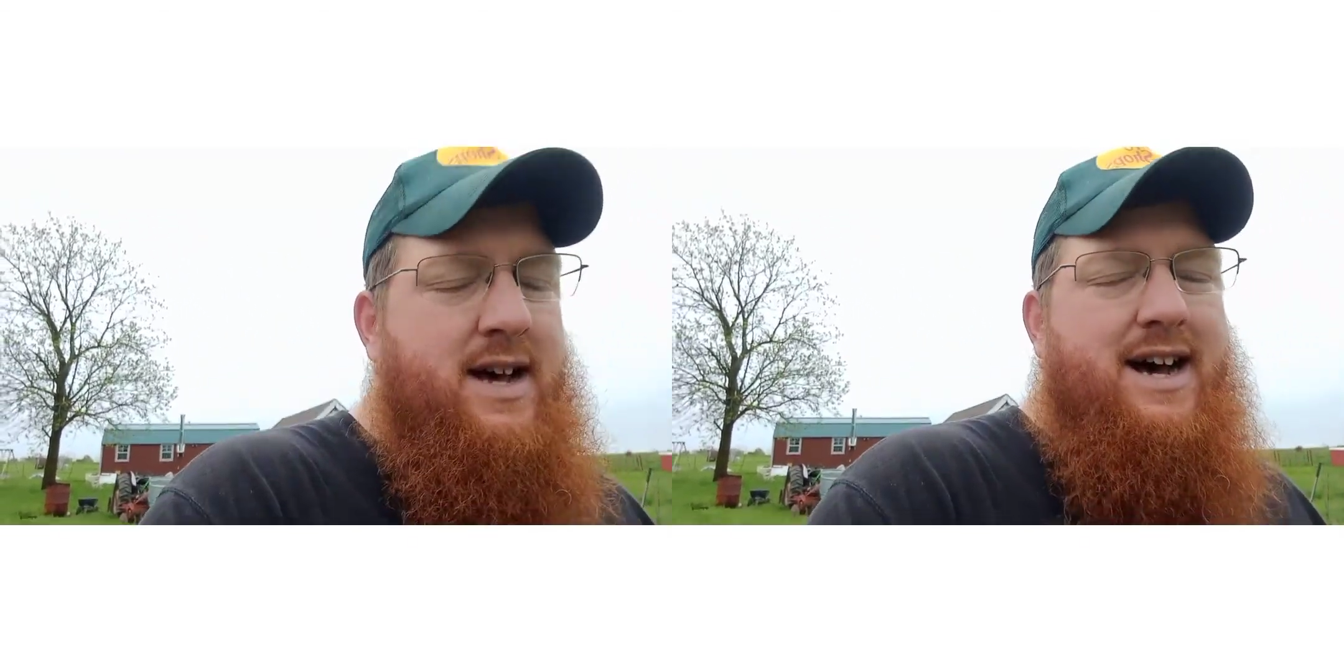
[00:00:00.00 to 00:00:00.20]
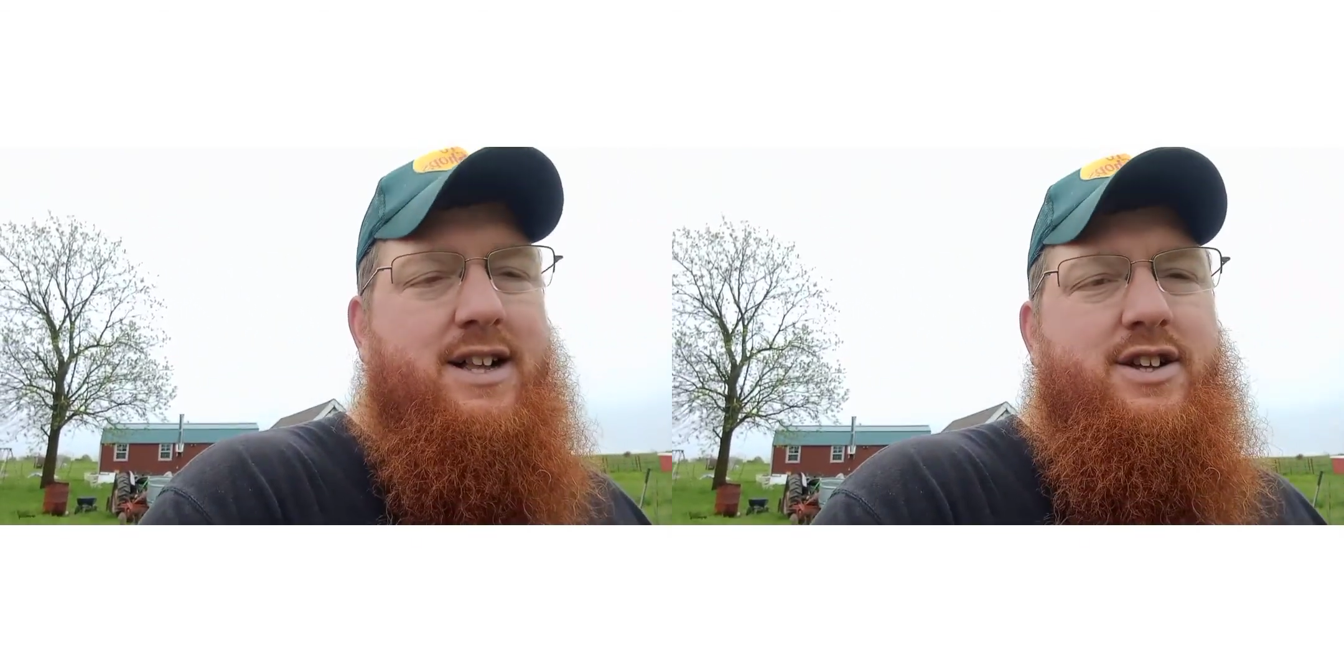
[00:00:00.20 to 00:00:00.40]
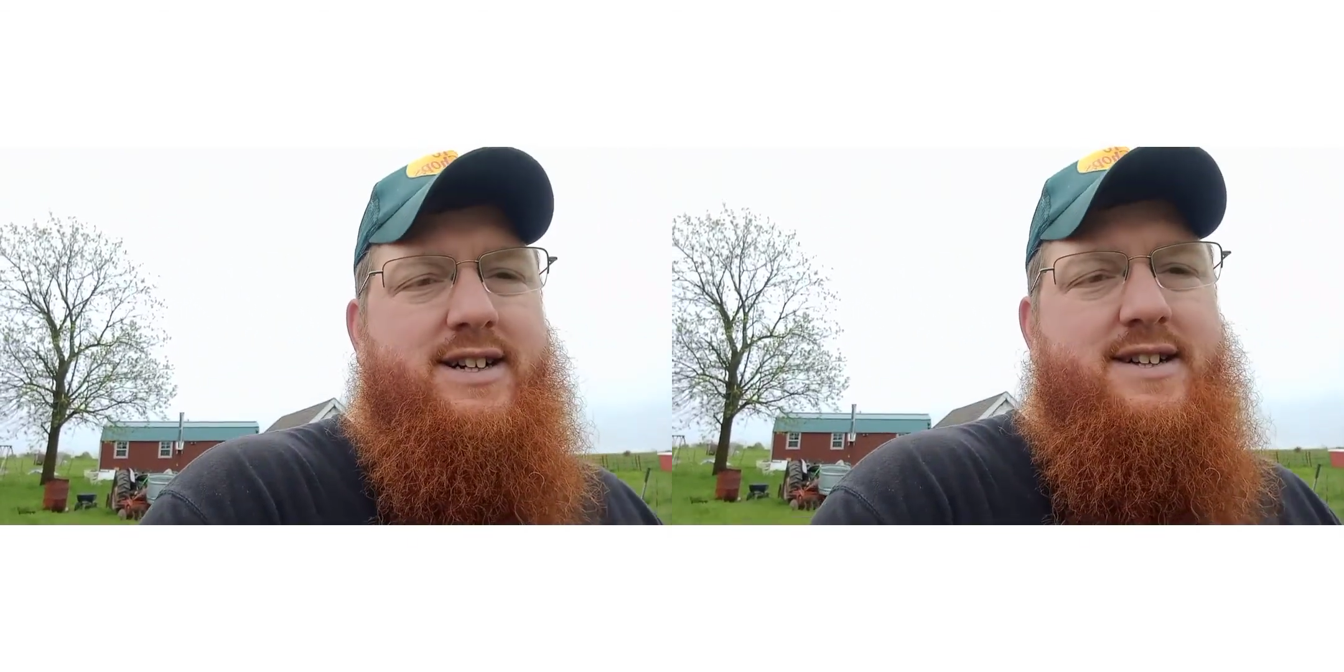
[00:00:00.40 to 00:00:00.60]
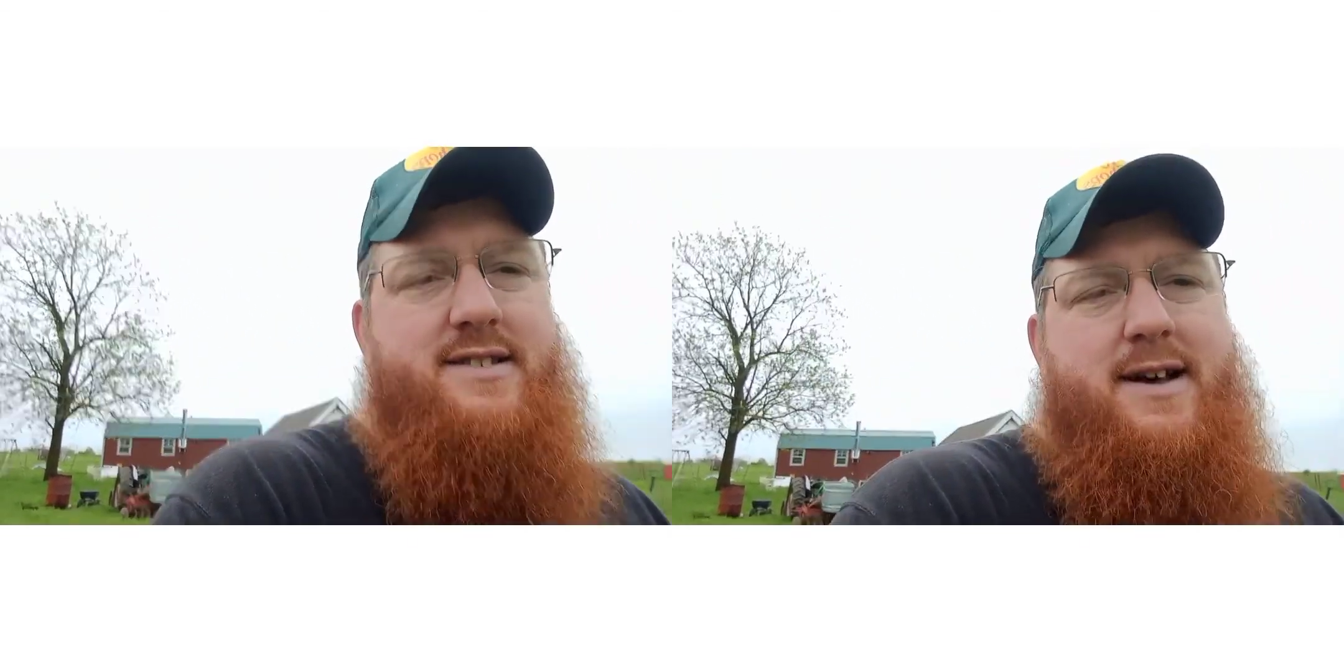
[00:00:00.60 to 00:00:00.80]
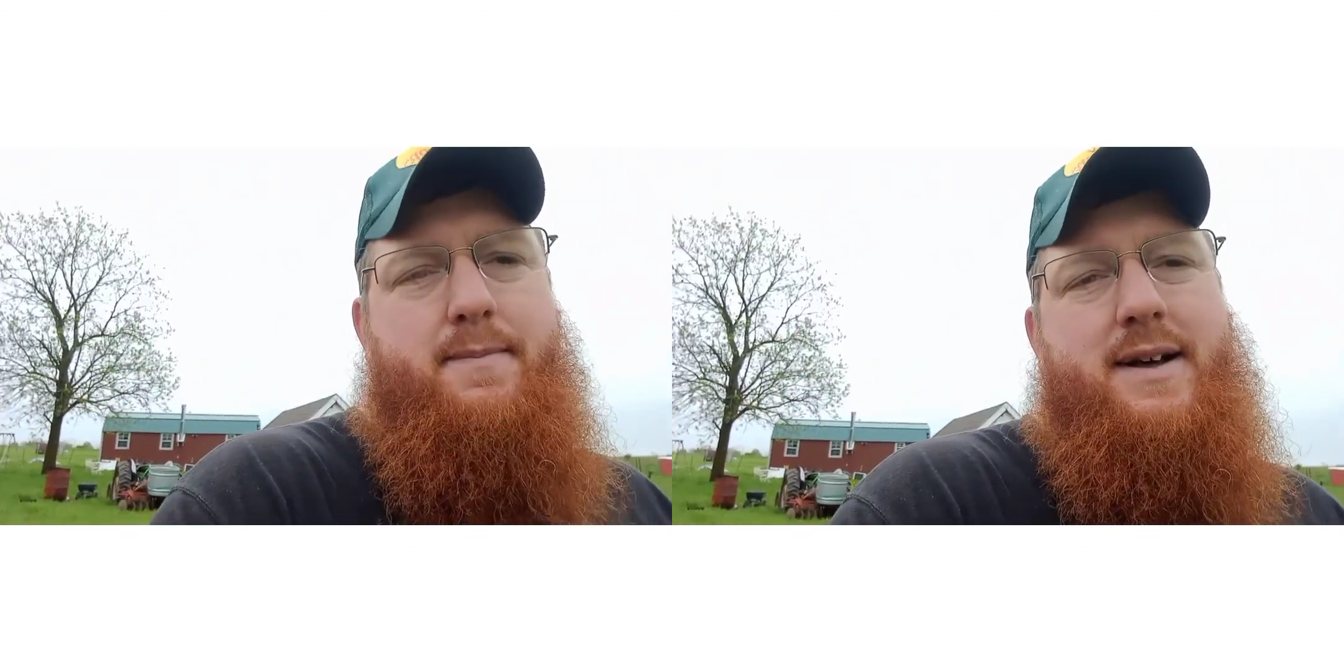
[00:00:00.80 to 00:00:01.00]
Look us
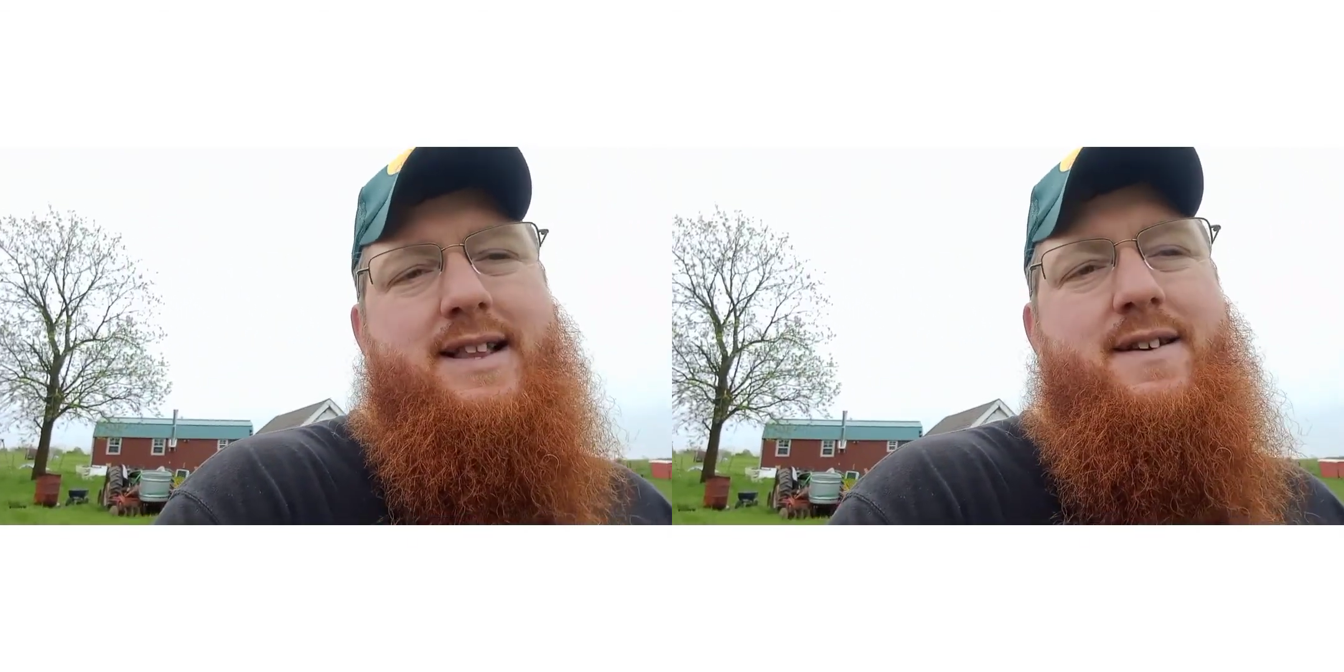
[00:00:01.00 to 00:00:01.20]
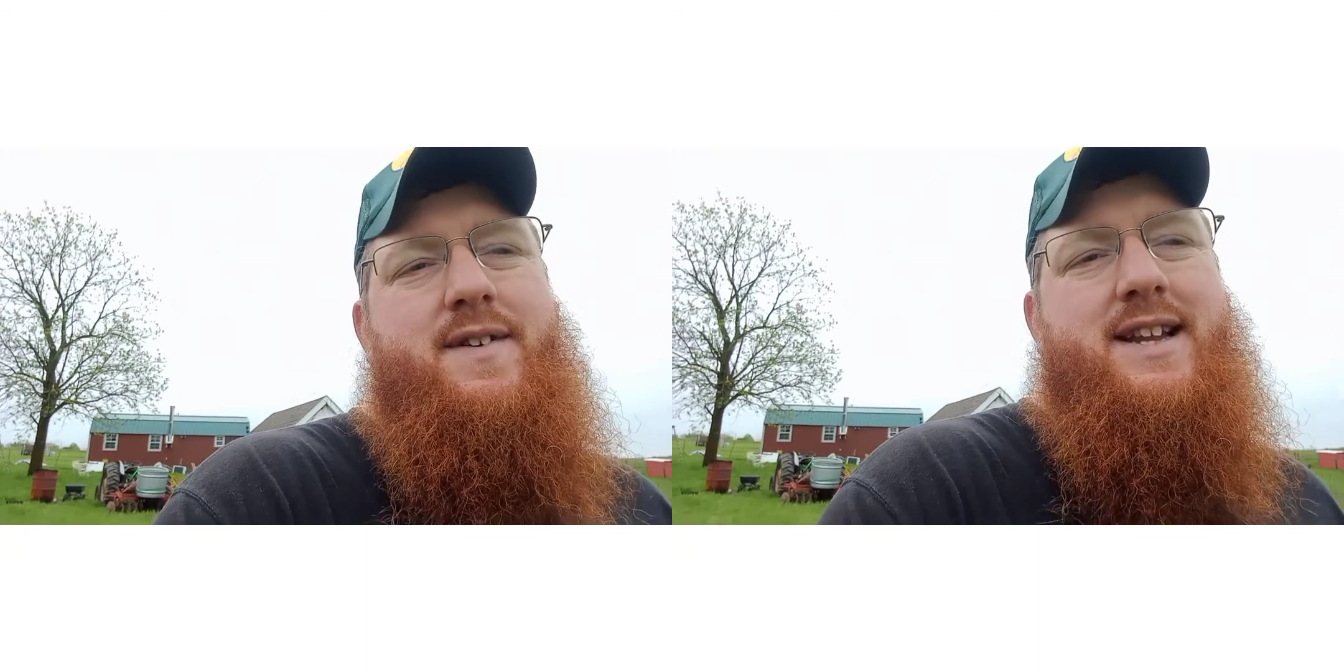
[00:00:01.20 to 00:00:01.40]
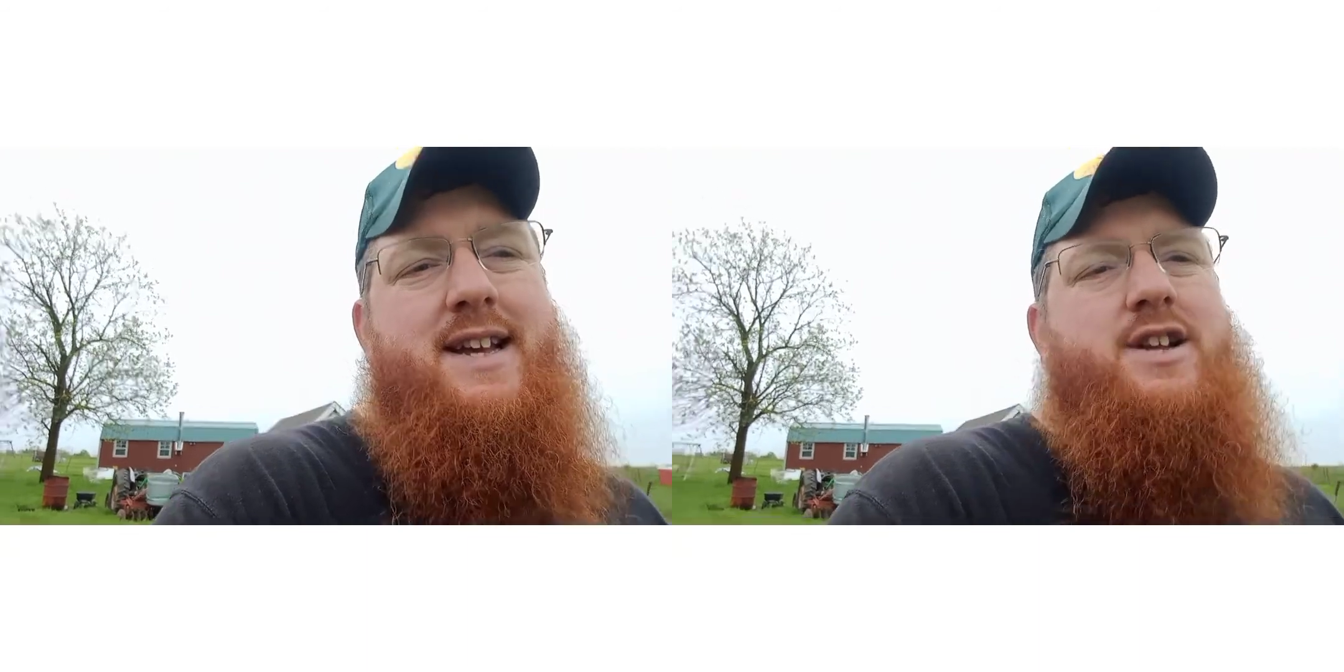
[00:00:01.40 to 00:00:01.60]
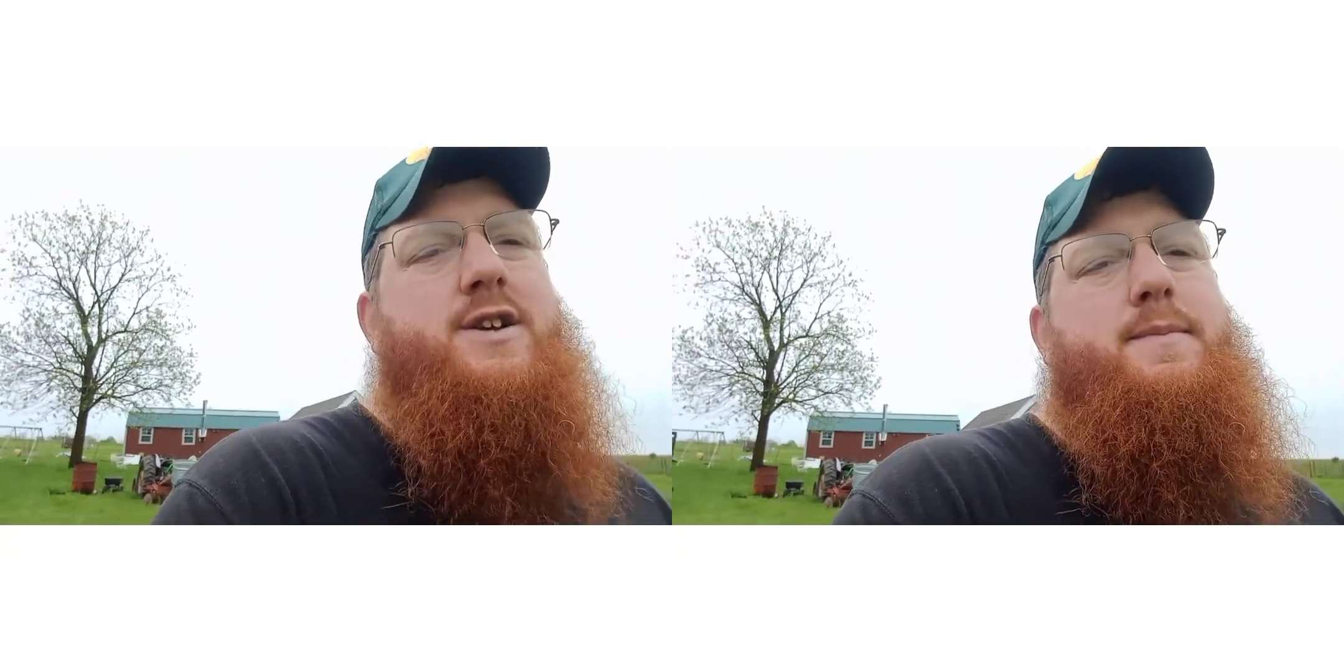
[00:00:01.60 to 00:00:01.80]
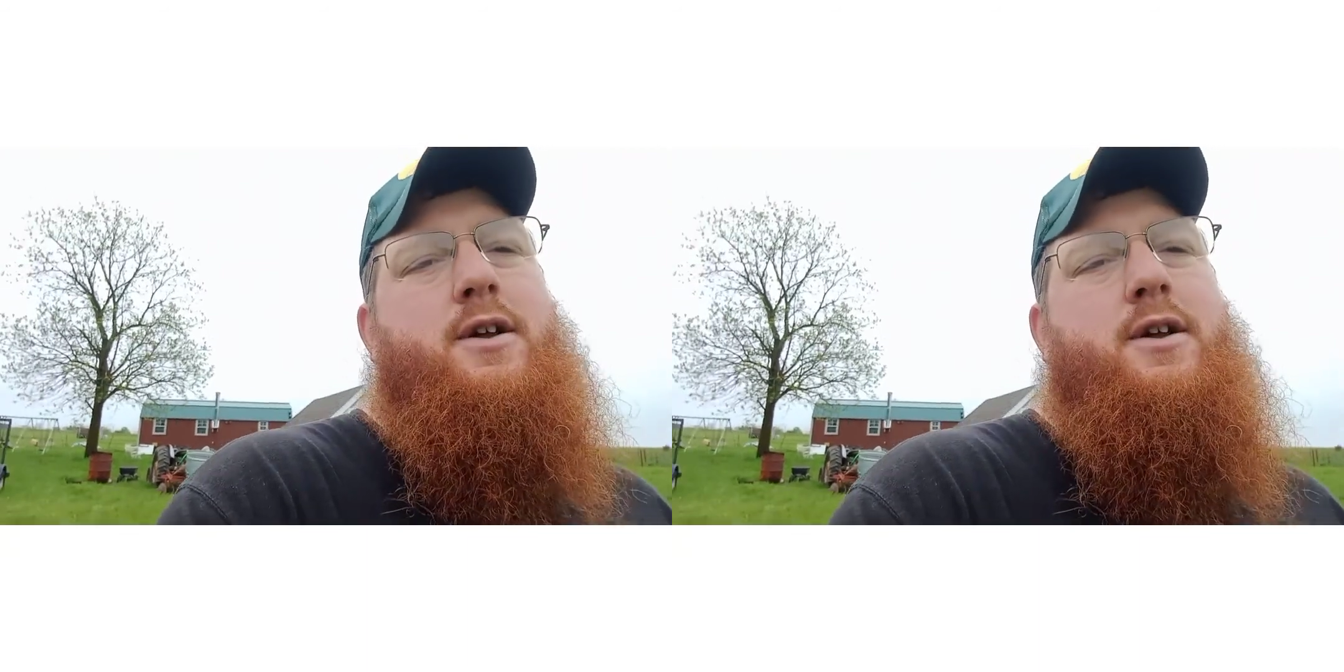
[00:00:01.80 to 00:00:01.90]
up at Leaving Egypt